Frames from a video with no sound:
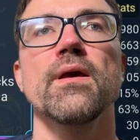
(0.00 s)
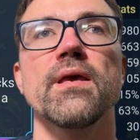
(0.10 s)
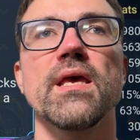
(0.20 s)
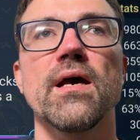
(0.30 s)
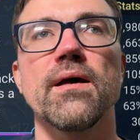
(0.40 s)

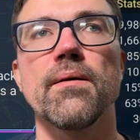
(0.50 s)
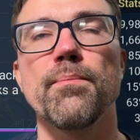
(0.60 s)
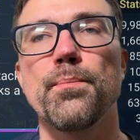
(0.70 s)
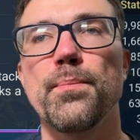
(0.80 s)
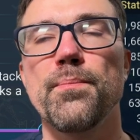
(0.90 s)
yeah,
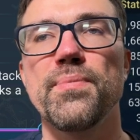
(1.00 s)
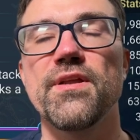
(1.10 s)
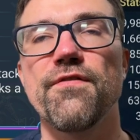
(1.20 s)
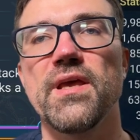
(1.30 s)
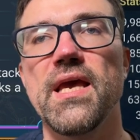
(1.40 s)

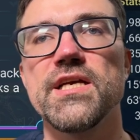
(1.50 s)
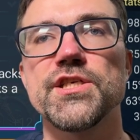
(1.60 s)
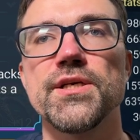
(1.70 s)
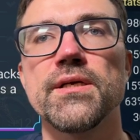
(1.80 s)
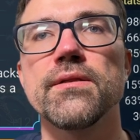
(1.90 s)

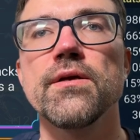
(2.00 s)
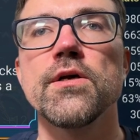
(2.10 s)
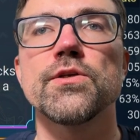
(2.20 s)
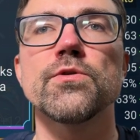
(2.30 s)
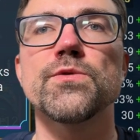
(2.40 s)
petrification.
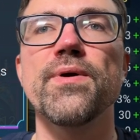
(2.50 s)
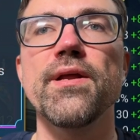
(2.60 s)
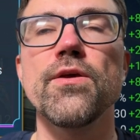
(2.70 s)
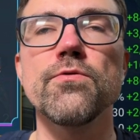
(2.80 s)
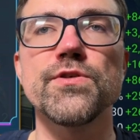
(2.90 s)
So it's very
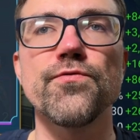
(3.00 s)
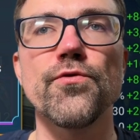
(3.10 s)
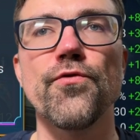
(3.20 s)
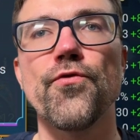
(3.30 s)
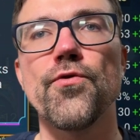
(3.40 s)

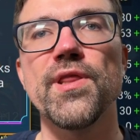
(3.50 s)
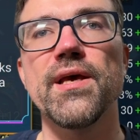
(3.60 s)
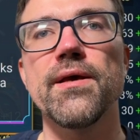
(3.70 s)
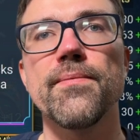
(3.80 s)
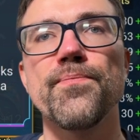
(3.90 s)
useful for
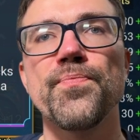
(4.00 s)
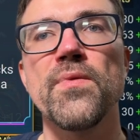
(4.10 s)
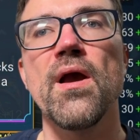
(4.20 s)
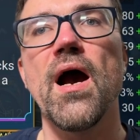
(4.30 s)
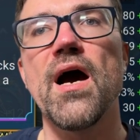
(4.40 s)
the
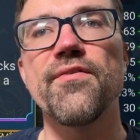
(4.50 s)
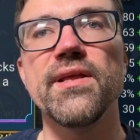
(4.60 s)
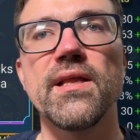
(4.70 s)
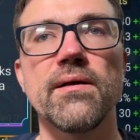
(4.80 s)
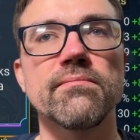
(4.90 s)

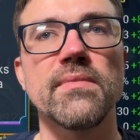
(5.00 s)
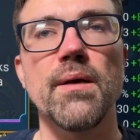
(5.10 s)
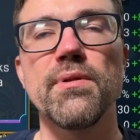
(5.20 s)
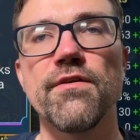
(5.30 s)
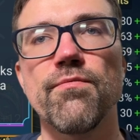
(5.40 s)
arena, I
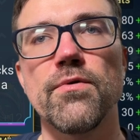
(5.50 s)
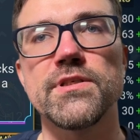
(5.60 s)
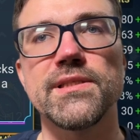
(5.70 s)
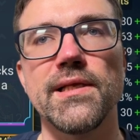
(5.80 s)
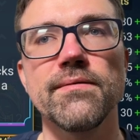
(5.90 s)
believe,
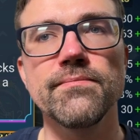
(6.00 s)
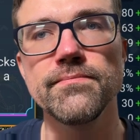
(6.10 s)
mostly.